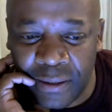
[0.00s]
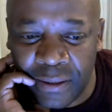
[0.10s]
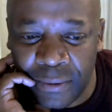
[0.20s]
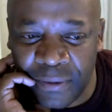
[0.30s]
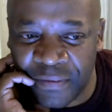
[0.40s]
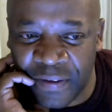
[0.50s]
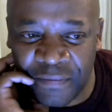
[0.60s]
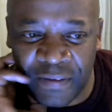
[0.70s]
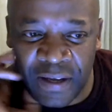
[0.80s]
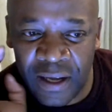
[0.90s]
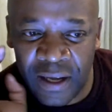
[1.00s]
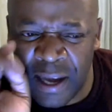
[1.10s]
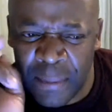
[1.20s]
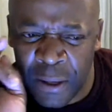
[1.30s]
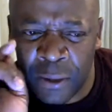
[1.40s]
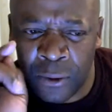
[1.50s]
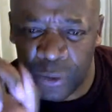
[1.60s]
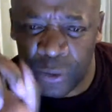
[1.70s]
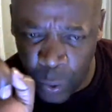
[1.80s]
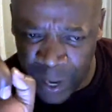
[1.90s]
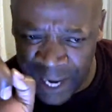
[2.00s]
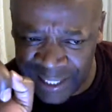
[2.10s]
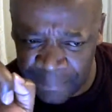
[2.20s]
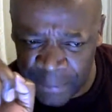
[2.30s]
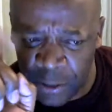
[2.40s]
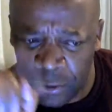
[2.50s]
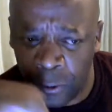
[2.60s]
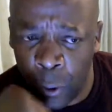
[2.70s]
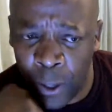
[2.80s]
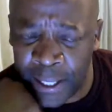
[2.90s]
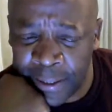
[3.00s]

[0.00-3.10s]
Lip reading: we've ever come across, why the billion coin?